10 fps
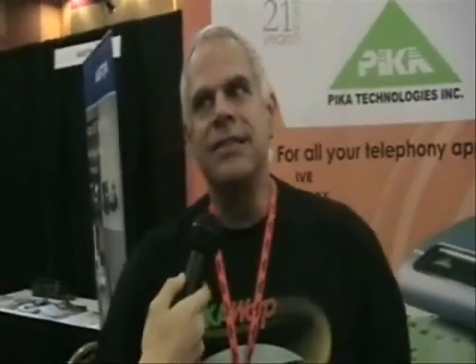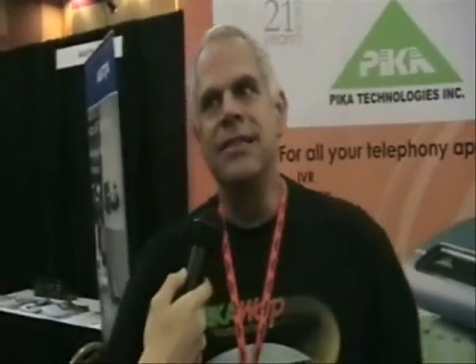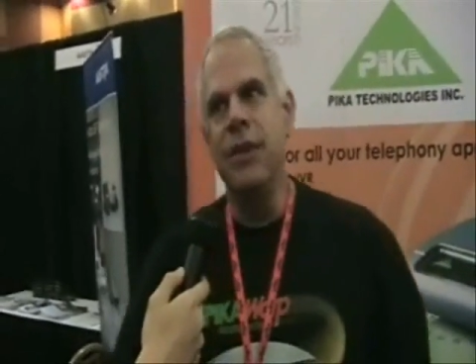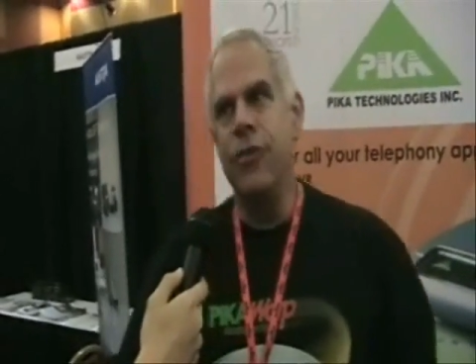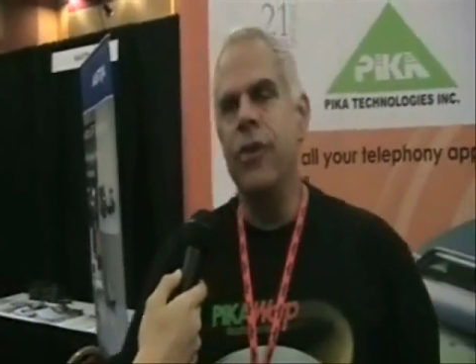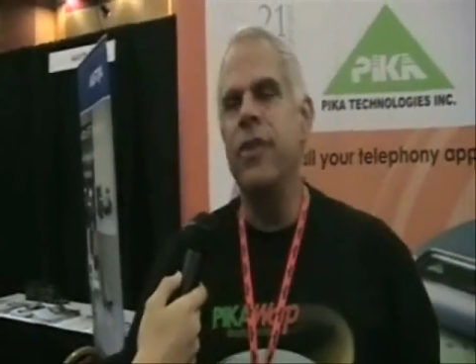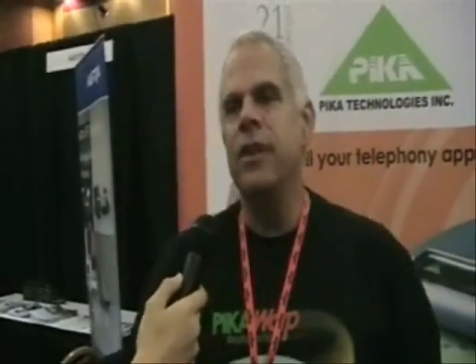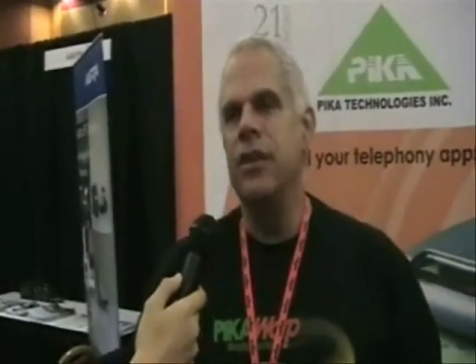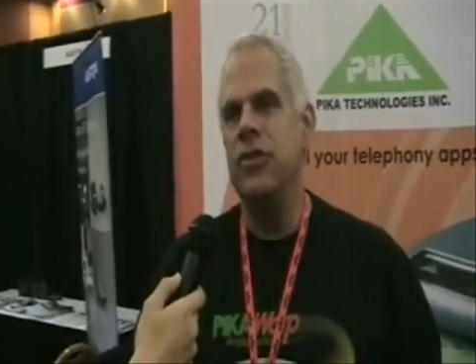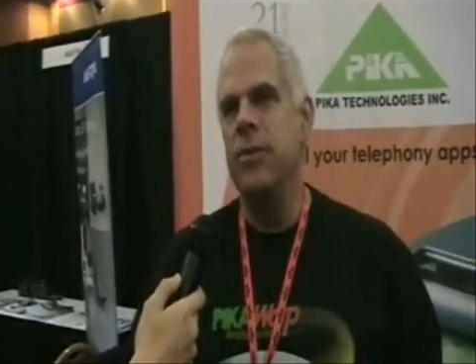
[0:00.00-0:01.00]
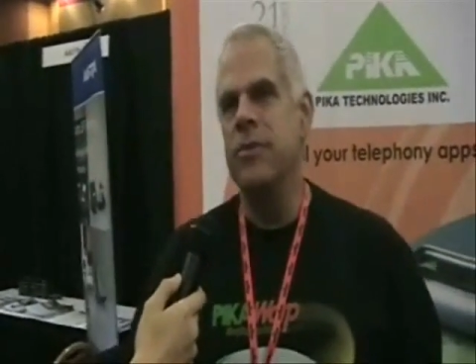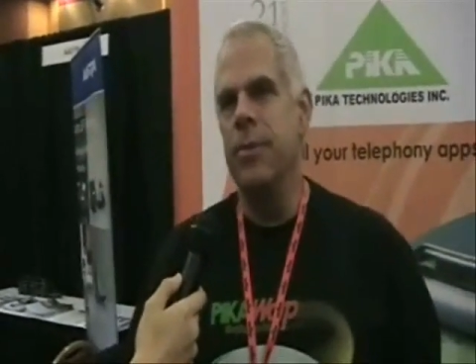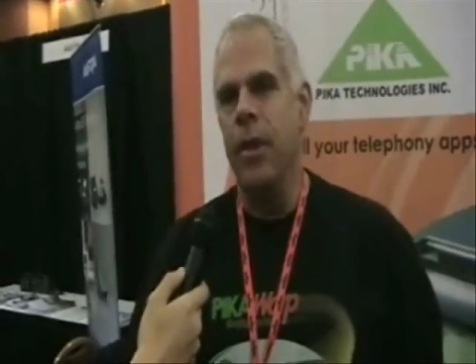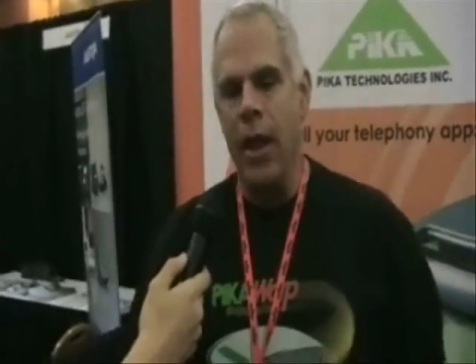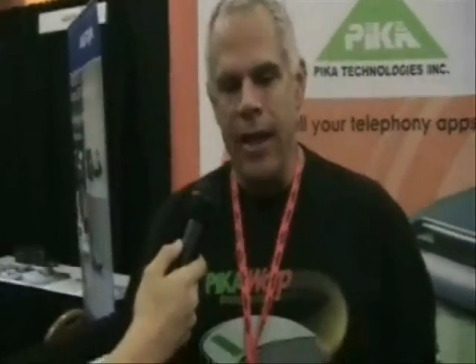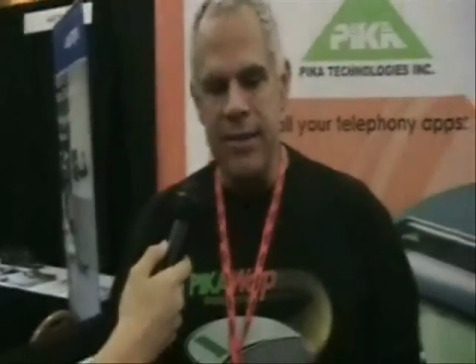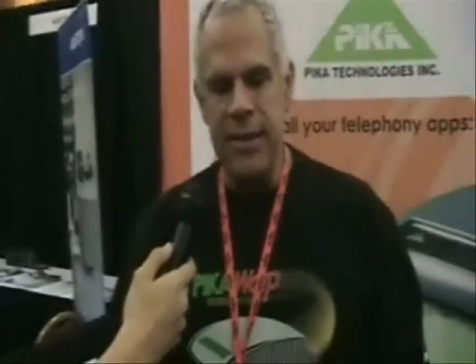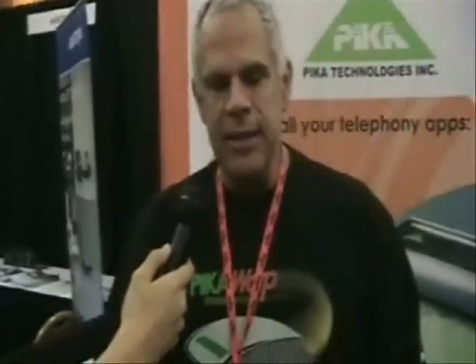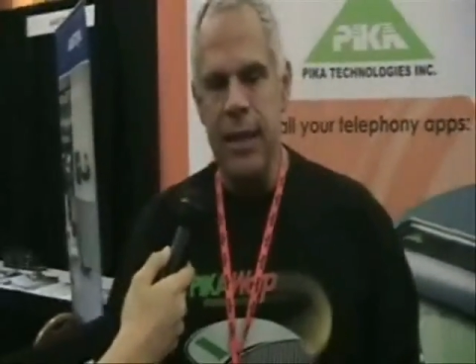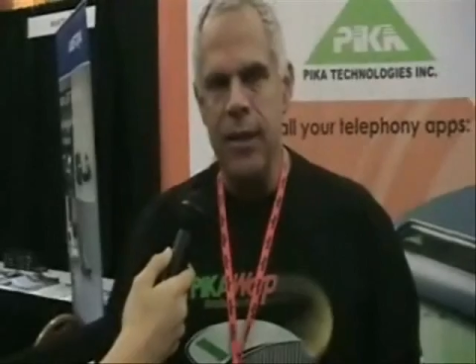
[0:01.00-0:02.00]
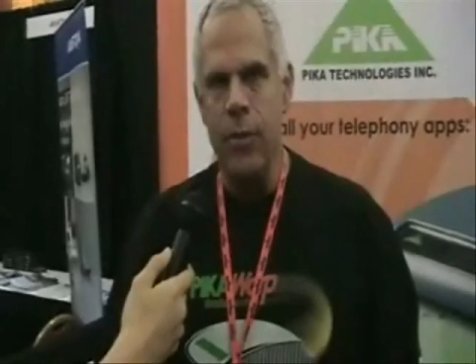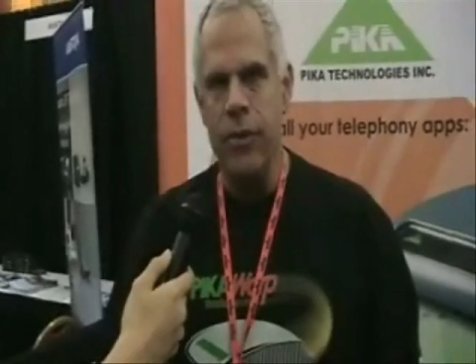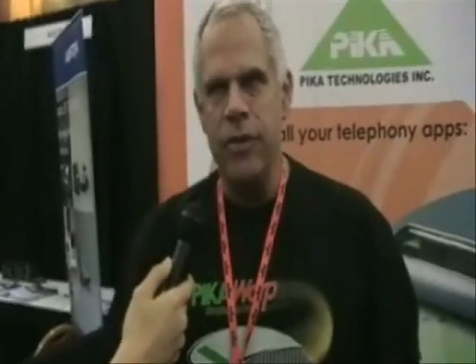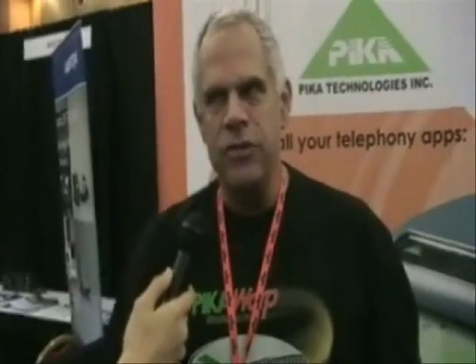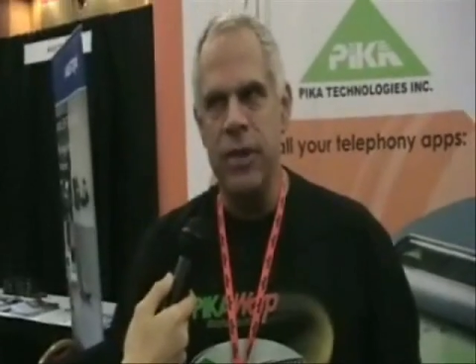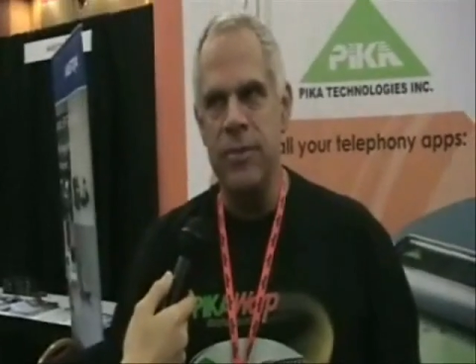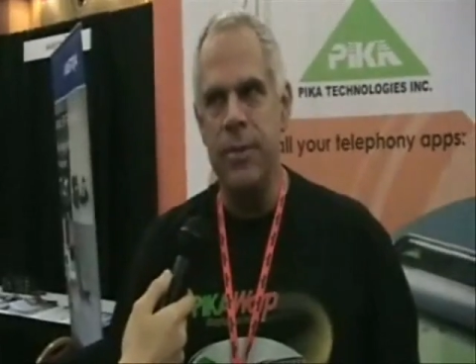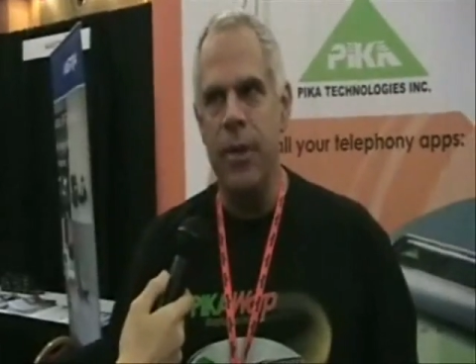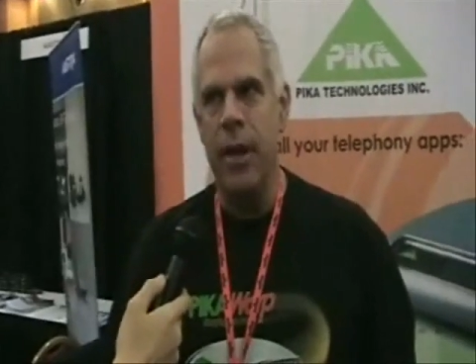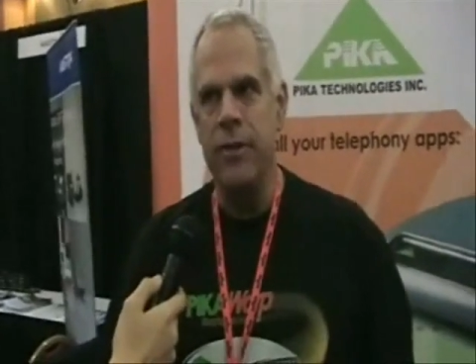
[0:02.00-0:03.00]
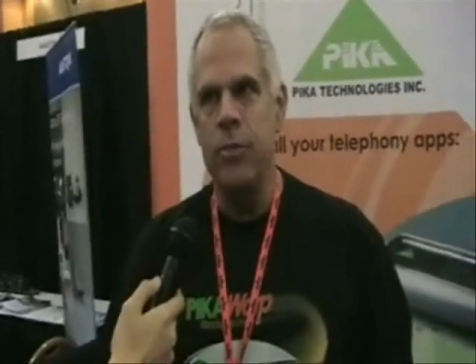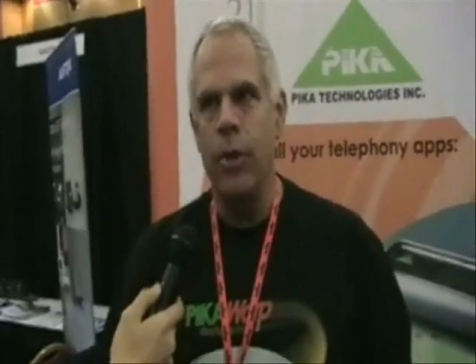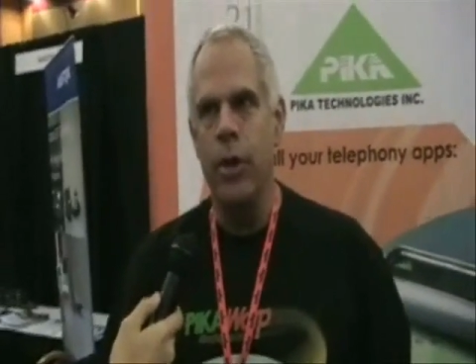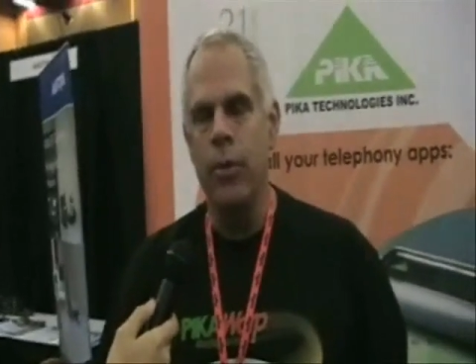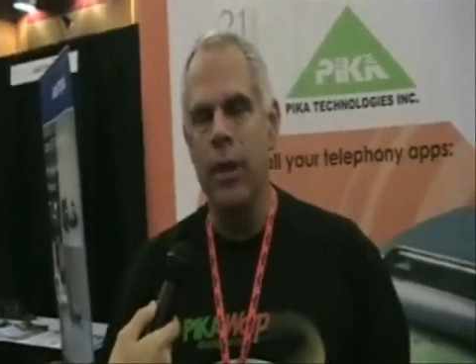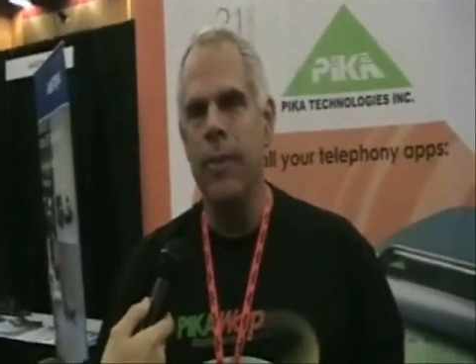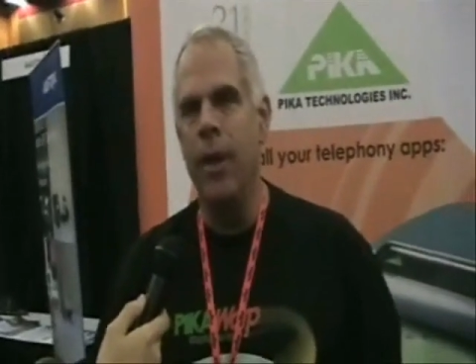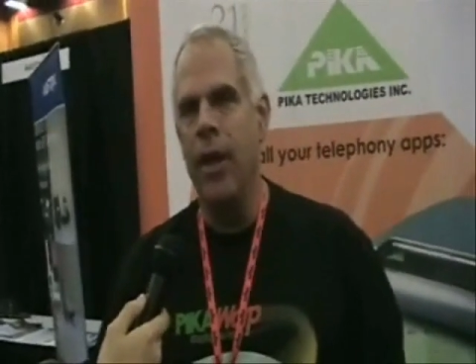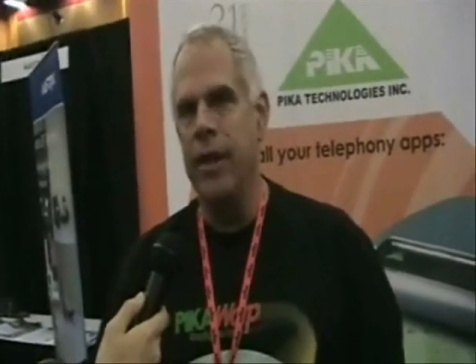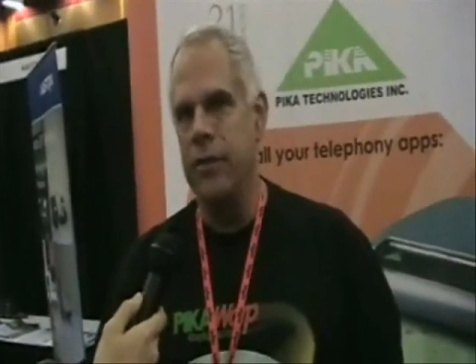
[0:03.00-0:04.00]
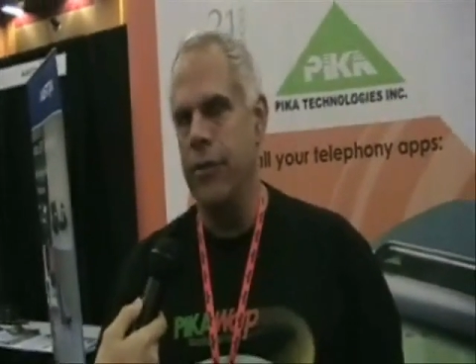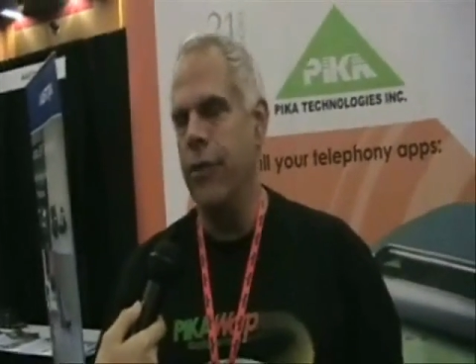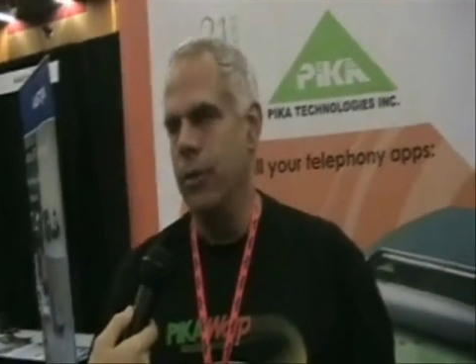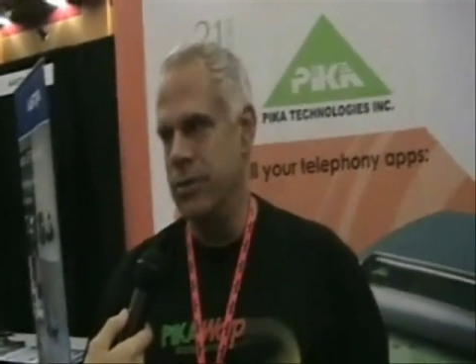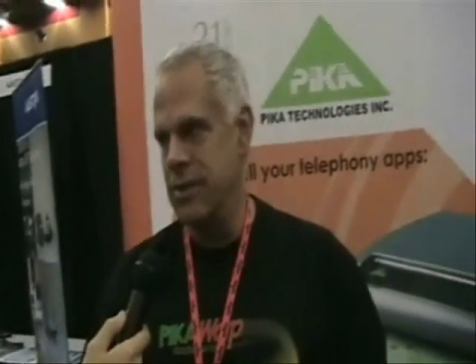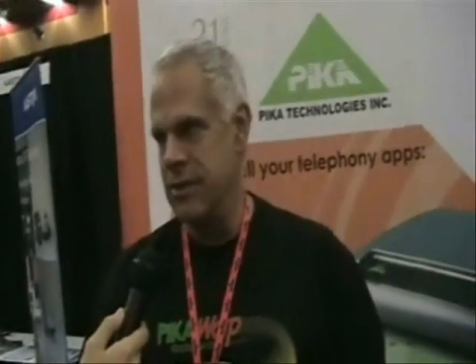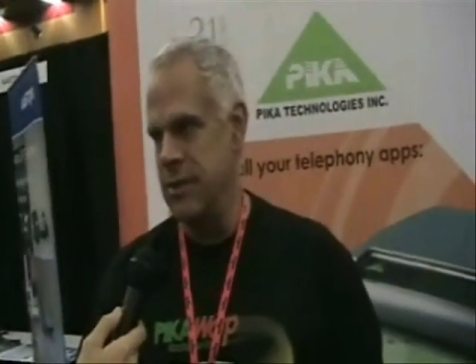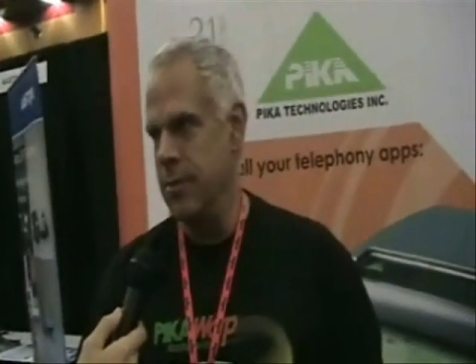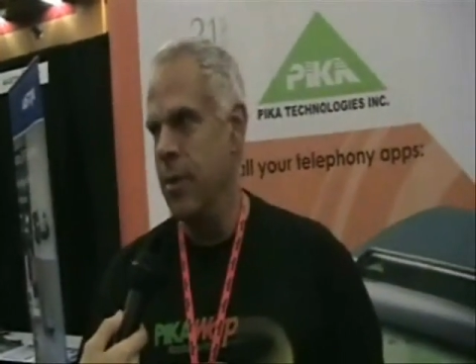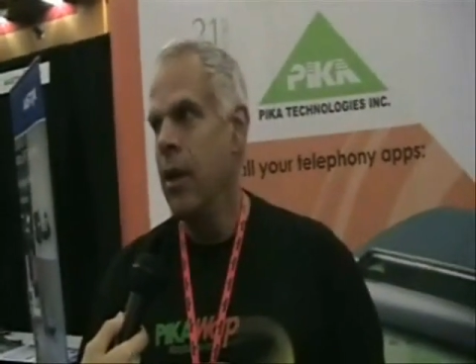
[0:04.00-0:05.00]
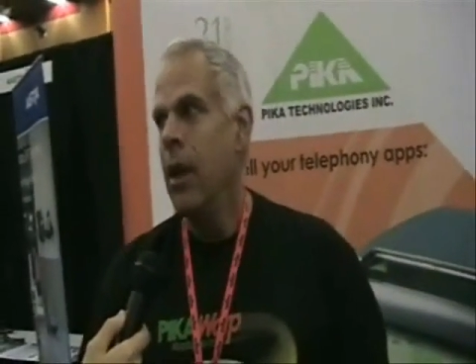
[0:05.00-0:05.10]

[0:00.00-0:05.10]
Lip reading: different than Digium's appliance in that with Digium's appliance, what you're really buying is a phone system.